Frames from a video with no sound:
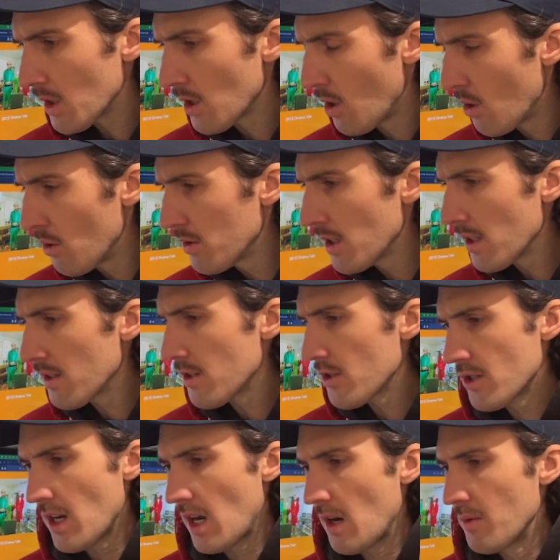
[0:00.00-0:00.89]
Only other
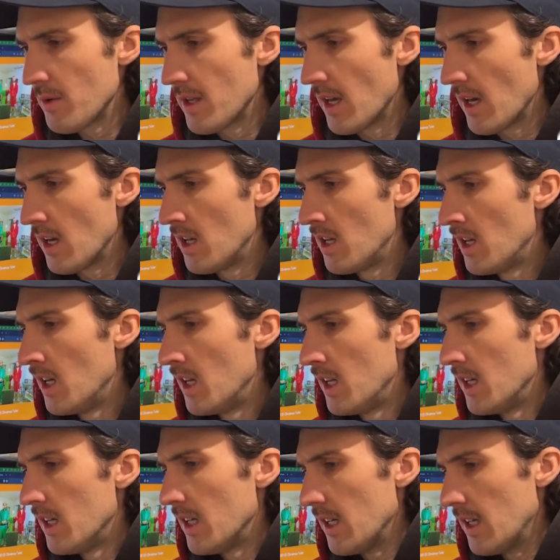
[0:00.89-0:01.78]
shot we get
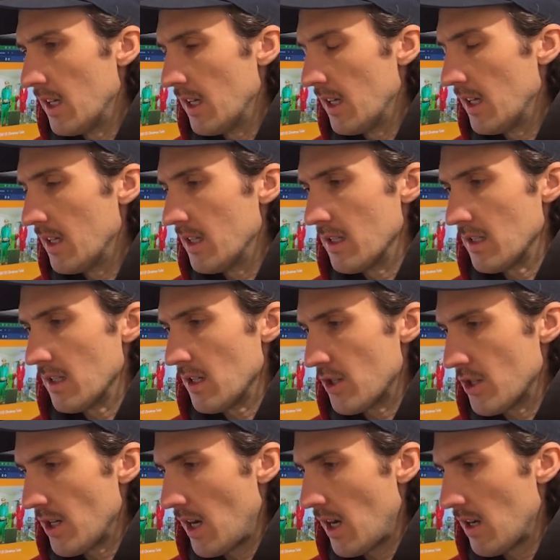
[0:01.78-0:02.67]
is a
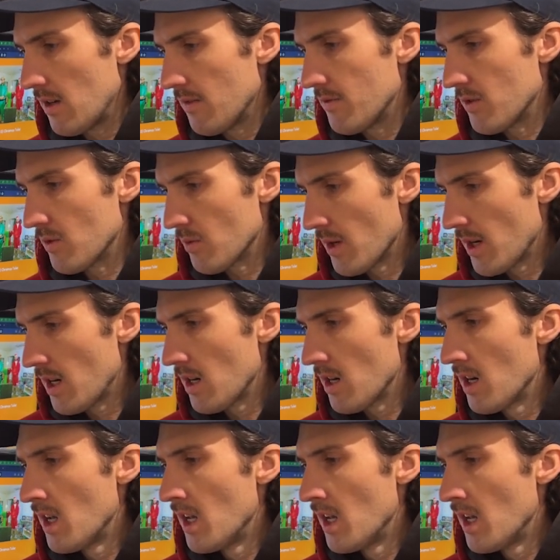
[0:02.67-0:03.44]
shot of the rear.